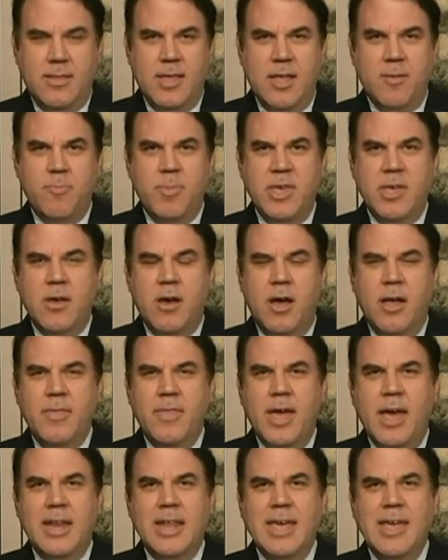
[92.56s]
Then
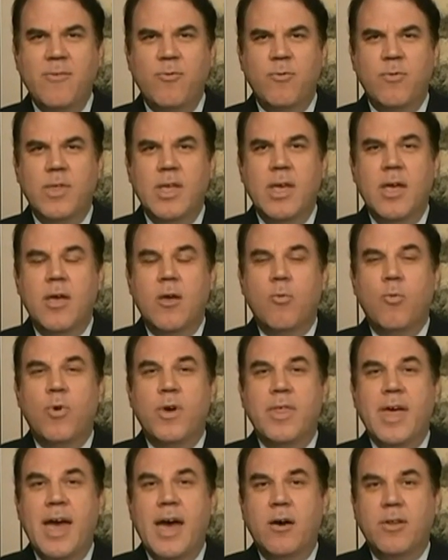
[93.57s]
beyond that, even
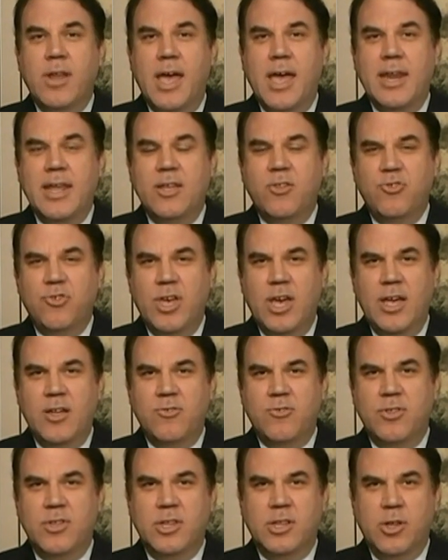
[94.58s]
without any
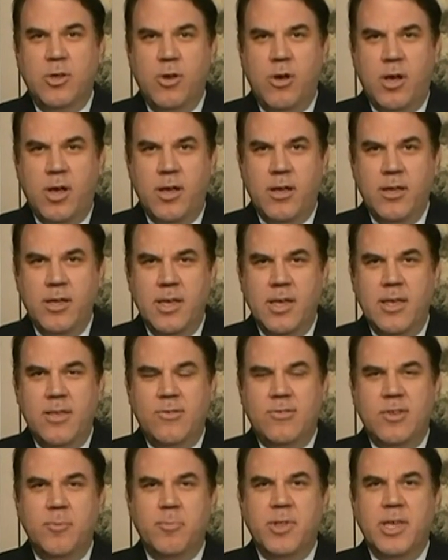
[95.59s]
change in the law,
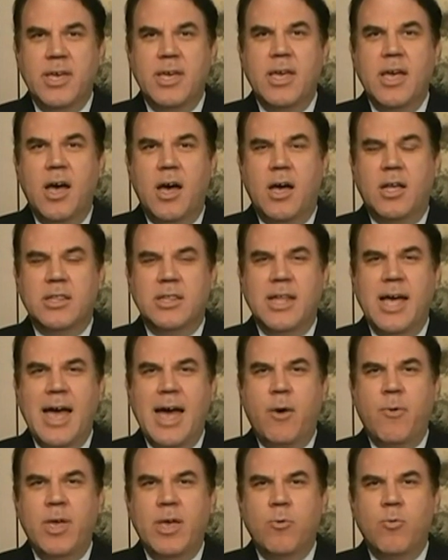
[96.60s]
simply
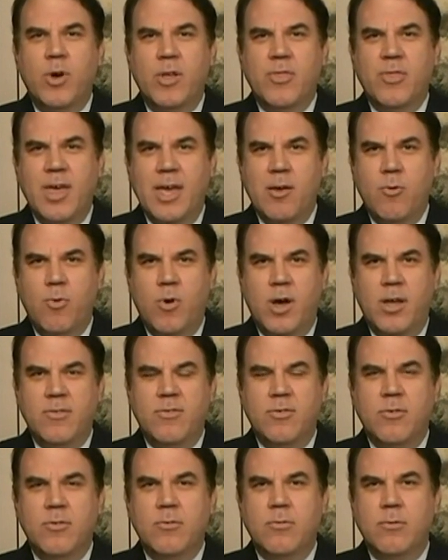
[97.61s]
allowing what they want
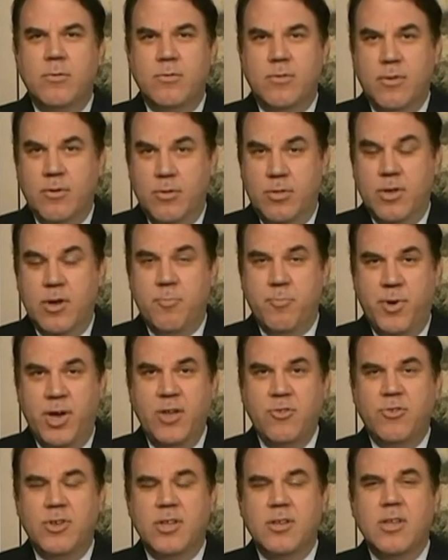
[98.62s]
to, their
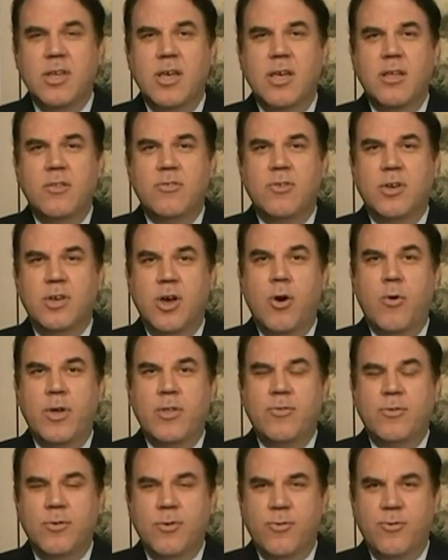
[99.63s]
budget, to go
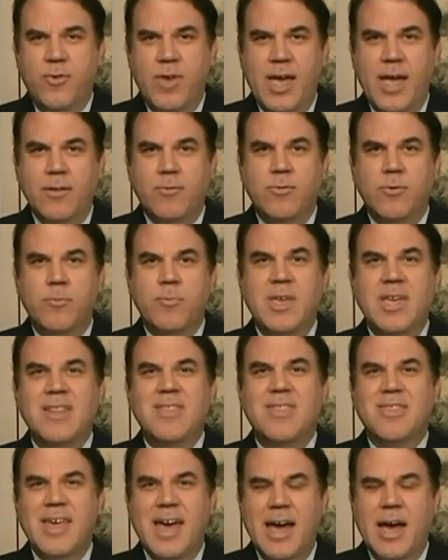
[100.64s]
into effect will
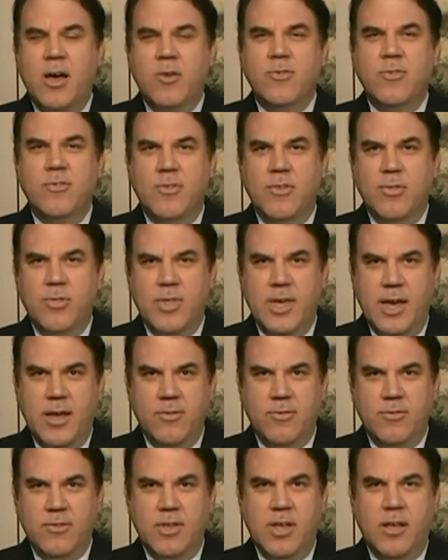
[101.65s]
mean thousands and
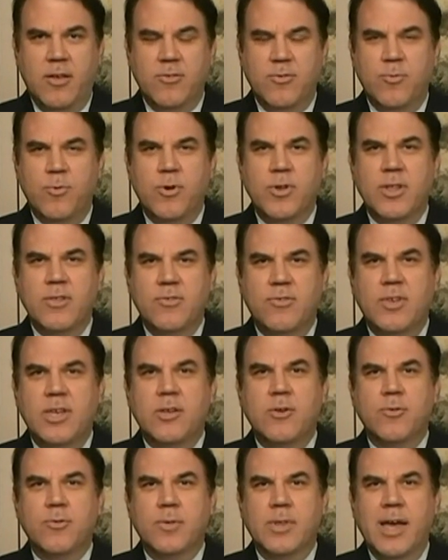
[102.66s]
thousands of dollars more that
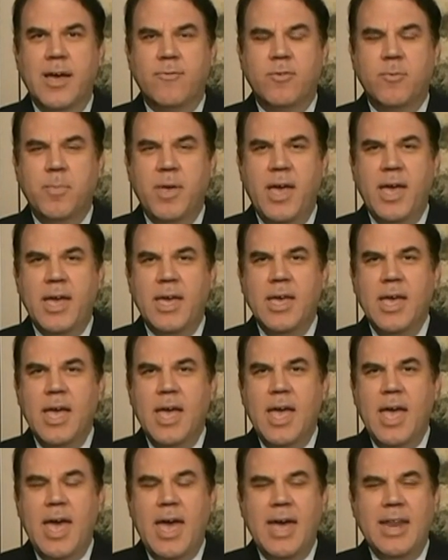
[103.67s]
seniors will have to pay.
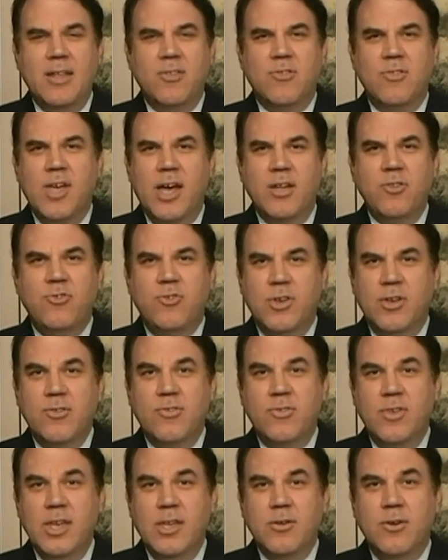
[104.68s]
And it's not
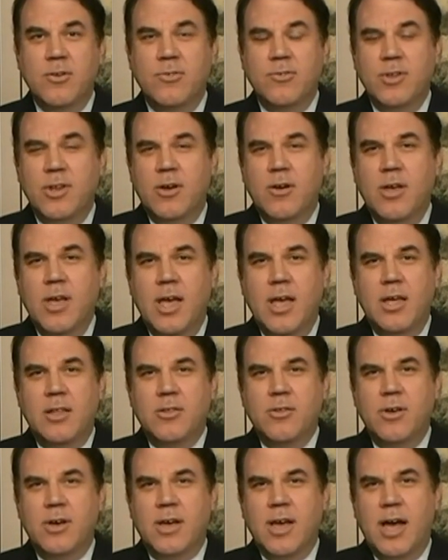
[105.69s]
just seniors. You know,
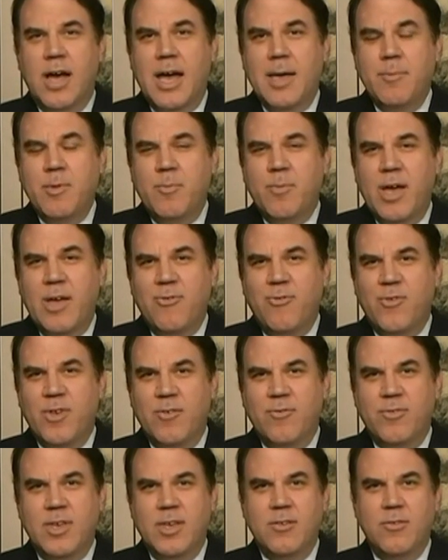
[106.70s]
look, I'm in my
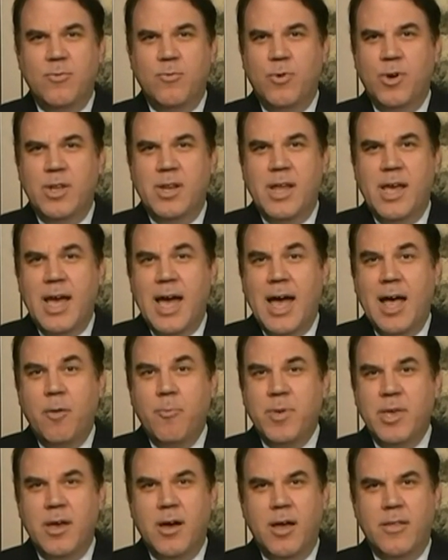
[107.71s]
50s. One day
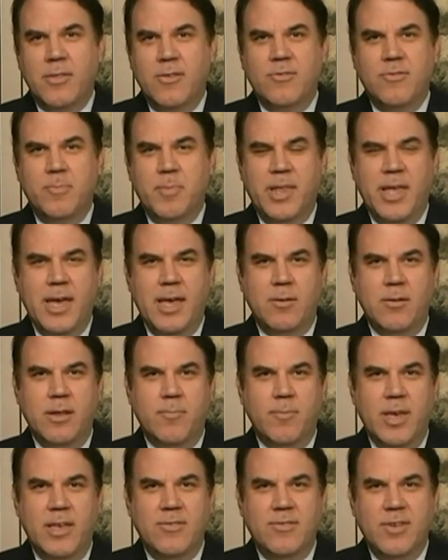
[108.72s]
I'll be on this
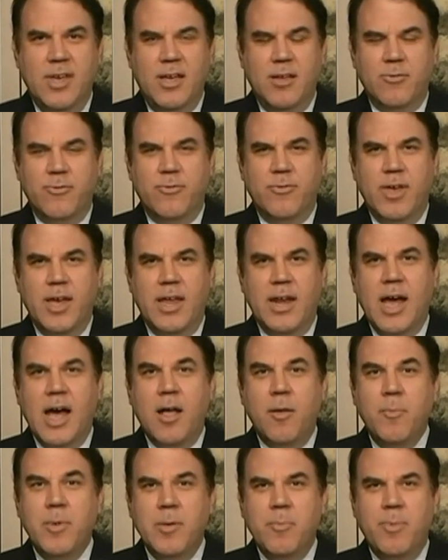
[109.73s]
plan myself, and
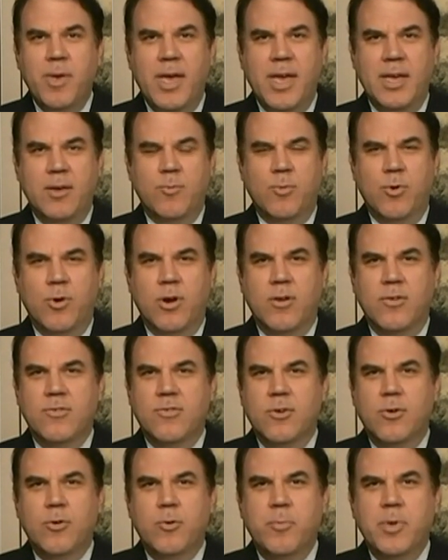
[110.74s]
I'll be paying more.
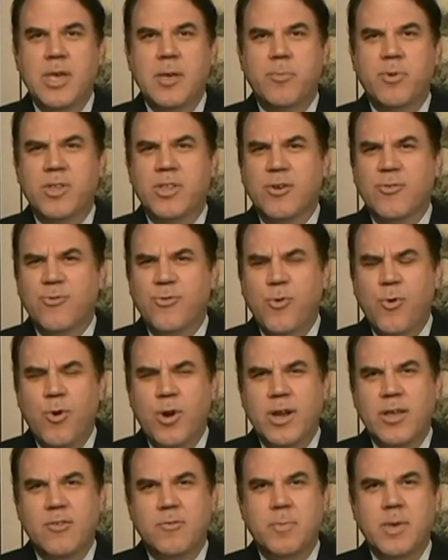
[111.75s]
So will people in their
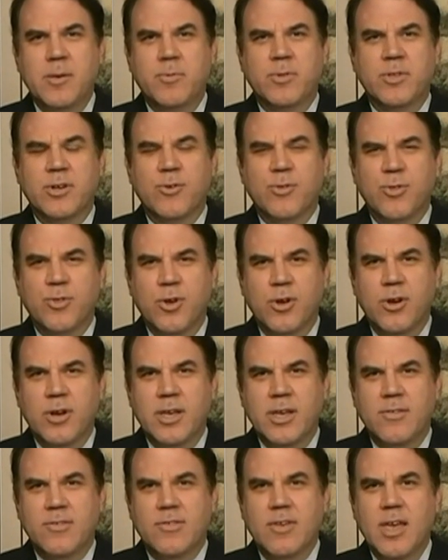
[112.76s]
40s, people in their
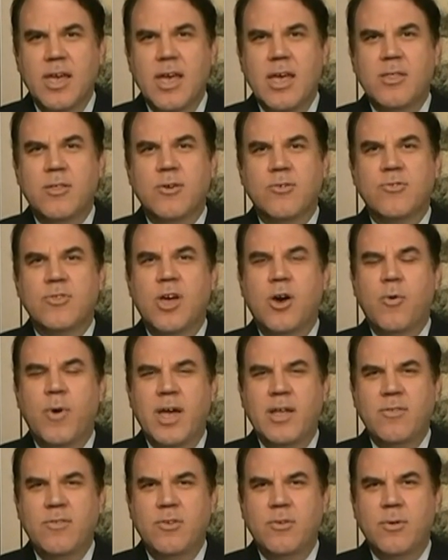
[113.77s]
30s. There's no
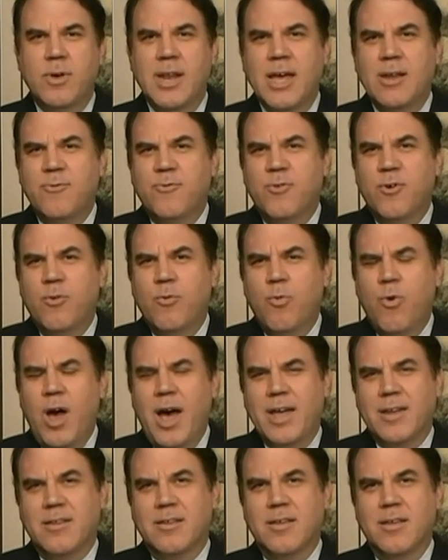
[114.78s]
end to it. And for
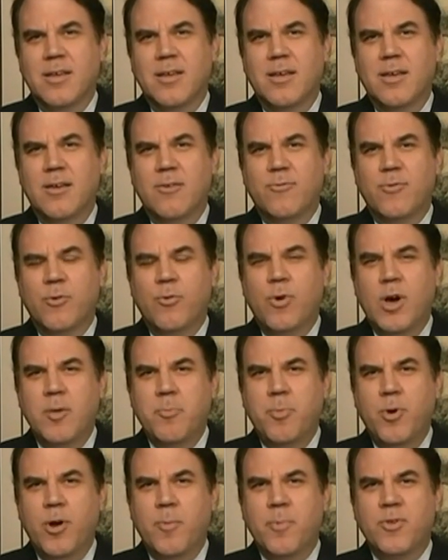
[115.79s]
what? For
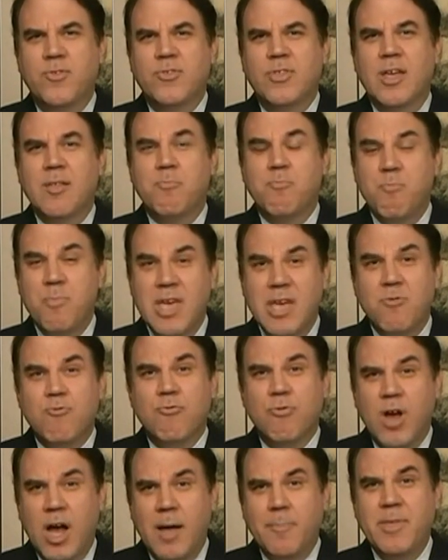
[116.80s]
what purpose? So that Mitt
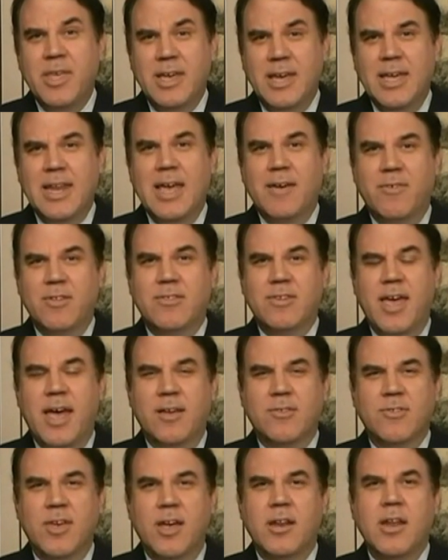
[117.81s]
Romney can have a
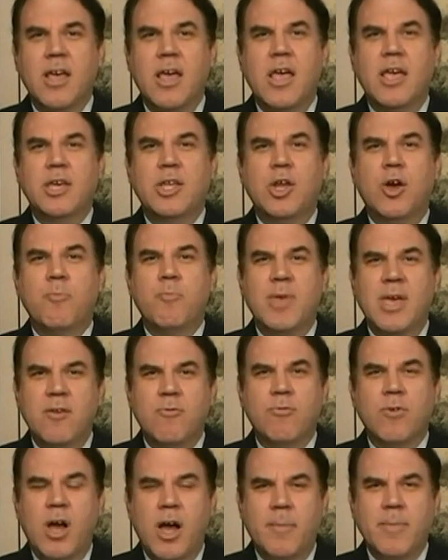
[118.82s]
tax cut? You know,
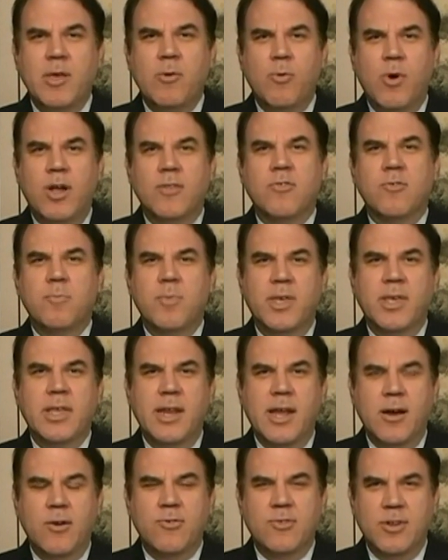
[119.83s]
Mitt Romney wants
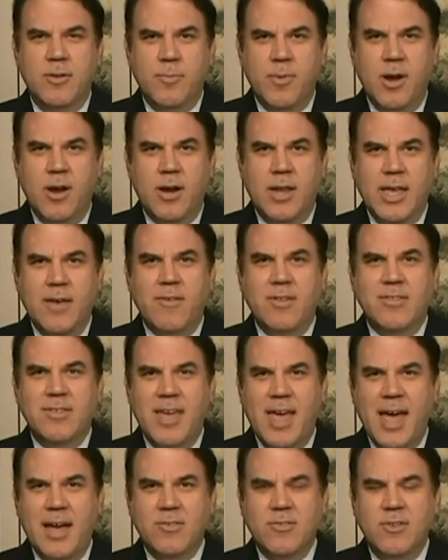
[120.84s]
millionaires in America to have a
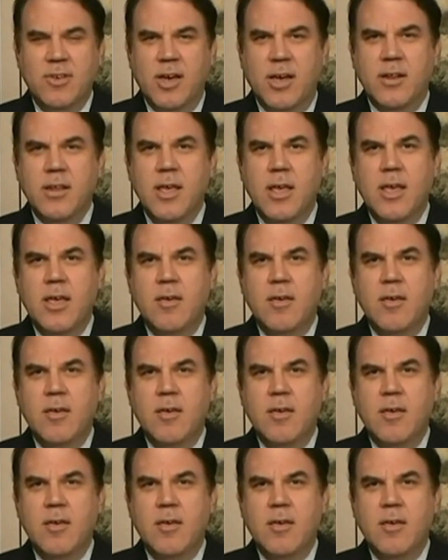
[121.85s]
tax cut